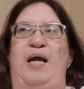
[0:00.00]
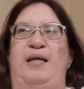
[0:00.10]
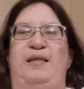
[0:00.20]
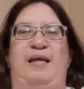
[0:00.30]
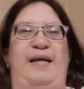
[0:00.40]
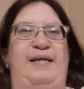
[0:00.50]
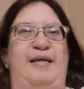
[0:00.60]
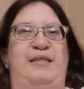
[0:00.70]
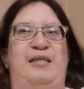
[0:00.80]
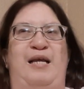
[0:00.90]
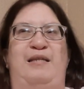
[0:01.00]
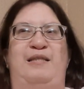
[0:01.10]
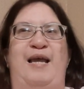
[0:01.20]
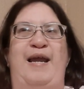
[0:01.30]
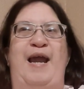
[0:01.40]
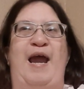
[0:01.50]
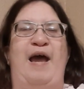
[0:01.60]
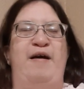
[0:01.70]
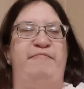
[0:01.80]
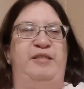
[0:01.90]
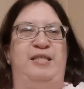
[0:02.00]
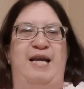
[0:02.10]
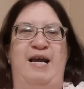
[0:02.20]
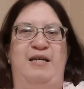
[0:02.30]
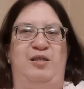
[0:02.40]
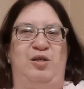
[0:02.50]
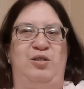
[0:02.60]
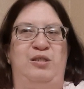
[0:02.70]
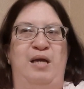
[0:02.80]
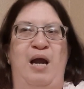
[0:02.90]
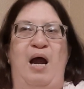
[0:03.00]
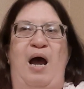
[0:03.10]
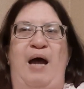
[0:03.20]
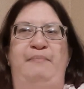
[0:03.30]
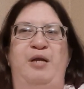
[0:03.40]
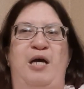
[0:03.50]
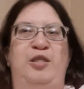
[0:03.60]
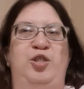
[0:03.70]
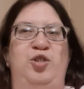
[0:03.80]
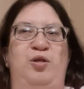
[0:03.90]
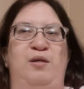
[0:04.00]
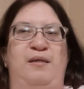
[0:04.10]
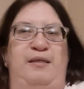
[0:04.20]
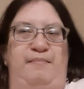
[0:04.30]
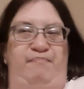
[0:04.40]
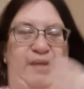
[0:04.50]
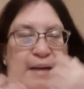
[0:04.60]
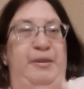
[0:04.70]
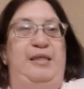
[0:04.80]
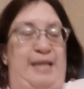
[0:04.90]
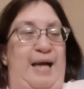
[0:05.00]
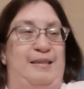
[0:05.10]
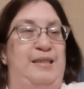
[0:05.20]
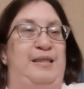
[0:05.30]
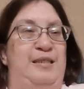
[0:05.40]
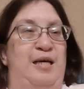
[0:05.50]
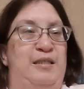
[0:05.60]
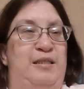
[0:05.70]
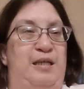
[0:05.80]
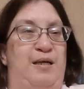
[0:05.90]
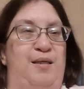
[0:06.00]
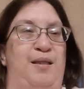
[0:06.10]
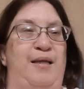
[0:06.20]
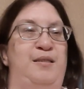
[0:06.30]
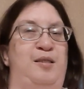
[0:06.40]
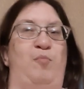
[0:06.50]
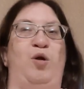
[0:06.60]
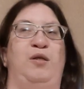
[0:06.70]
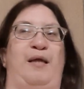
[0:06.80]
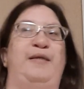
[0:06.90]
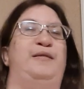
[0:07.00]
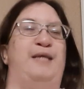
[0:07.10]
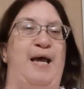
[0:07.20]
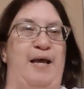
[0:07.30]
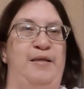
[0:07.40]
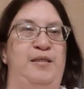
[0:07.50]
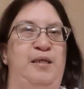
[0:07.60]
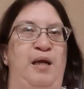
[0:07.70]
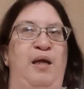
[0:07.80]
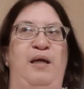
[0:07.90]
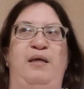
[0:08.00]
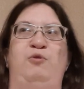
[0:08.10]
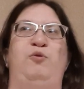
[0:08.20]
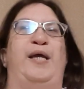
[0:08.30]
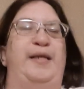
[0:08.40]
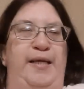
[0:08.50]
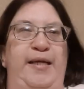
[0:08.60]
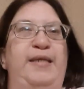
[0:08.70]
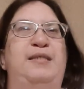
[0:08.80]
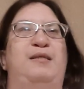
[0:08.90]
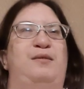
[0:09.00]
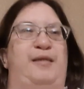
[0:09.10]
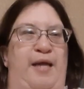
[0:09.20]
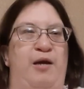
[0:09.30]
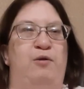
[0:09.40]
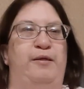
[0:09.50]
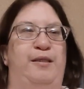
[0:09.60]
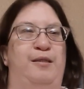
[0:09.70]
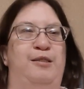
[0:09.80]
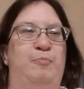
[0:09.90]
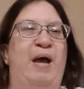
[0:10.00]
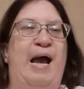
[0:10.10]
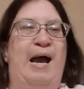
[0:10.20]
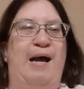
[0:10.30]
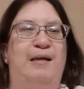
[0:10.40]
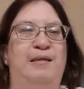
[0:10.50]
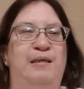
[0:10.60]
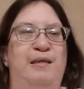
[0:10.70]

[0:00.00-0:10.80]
like I said, they have standards. I'm not sure. I mean, yes, it does suck that someone like Des, who can easily carry this pack,